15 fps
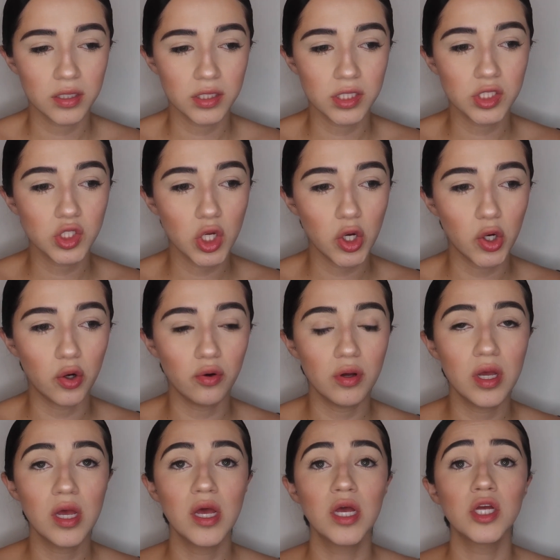So
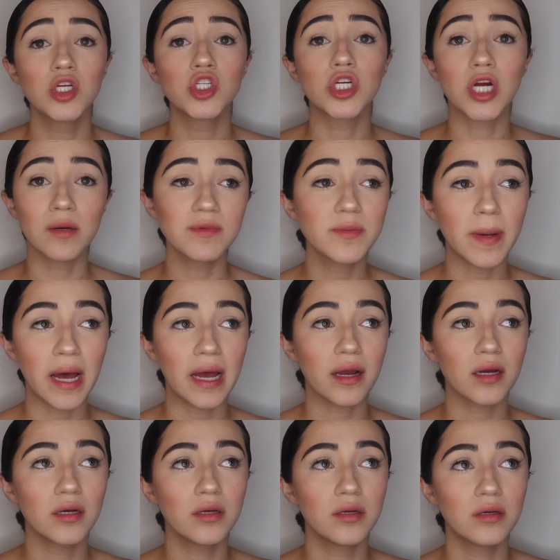she comes
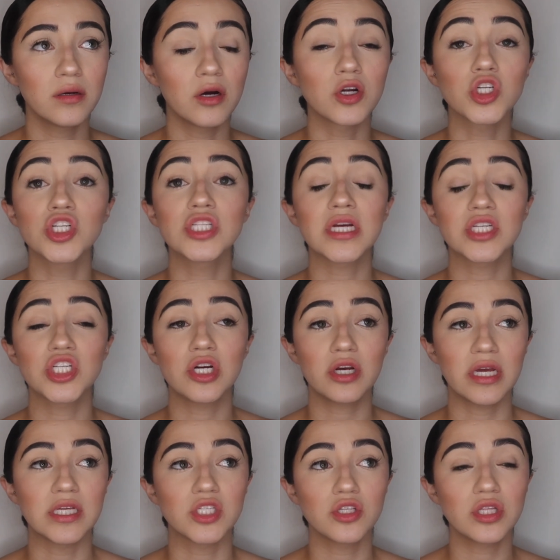back, or
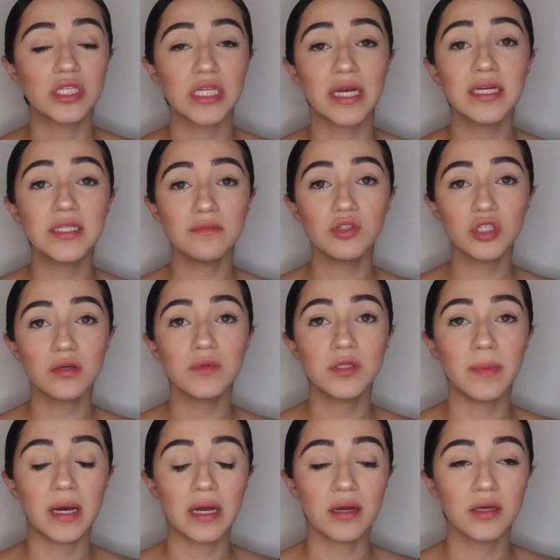okay, so the second time she comes
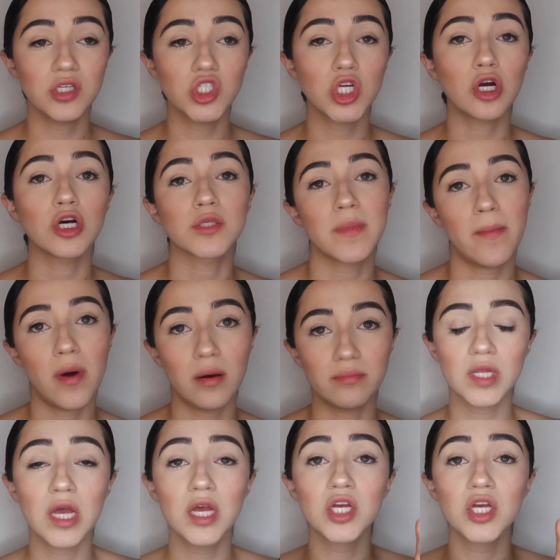back, she calls my mom.